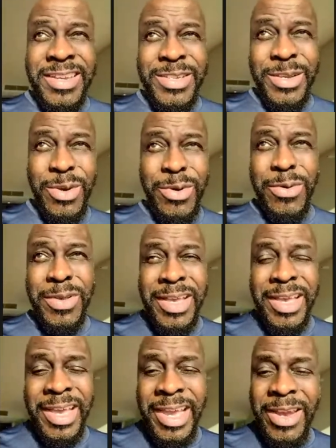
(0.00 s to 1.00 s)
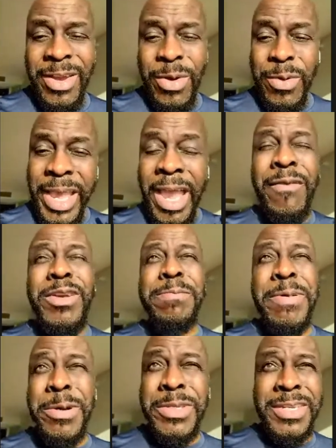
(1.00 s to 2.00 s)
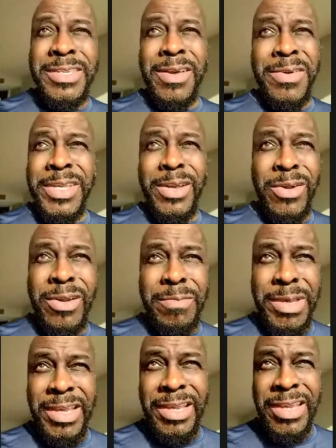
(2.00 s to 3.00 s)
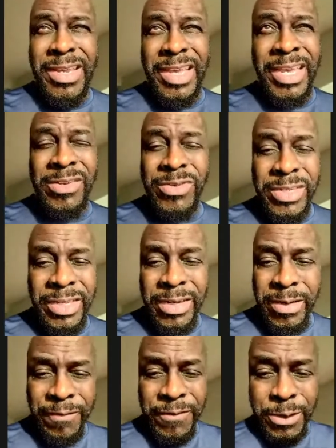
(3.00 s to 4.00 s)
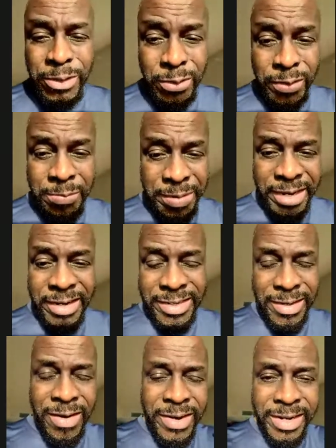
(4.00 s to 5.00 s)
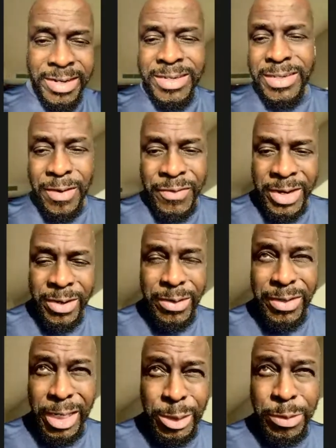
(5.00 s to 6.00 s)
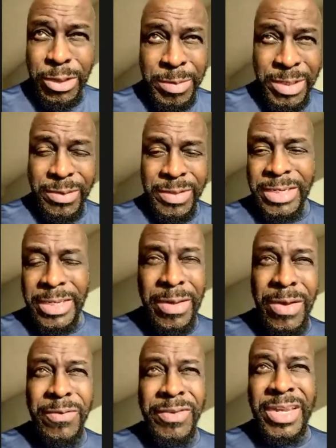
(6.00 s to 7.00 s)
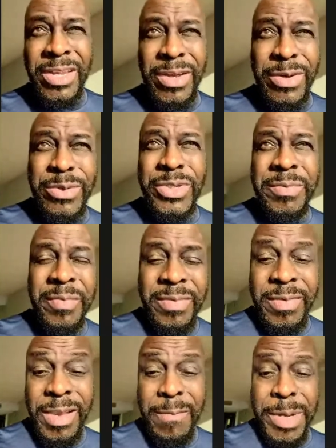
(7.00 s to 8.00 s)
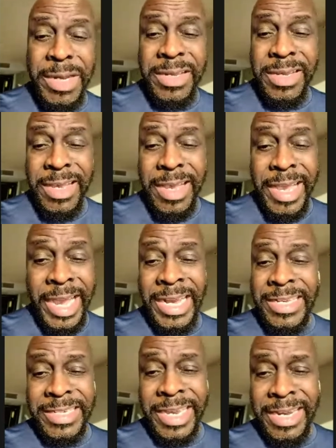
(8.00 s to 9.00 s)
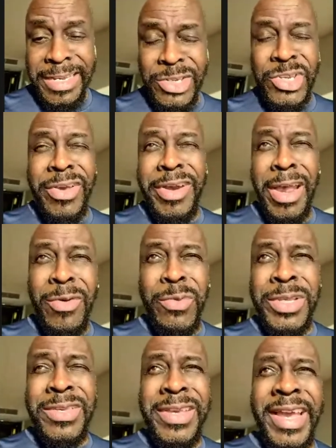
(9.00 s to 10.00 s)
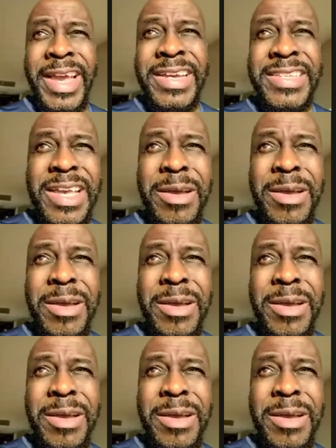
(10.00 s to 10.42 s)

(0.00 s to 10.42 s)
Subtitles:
So I know the average person is only going to be interested in the first 3 minutes and all that other stuff. I know you're not supposed to be doing these long videos, but I just had to share that with you guys.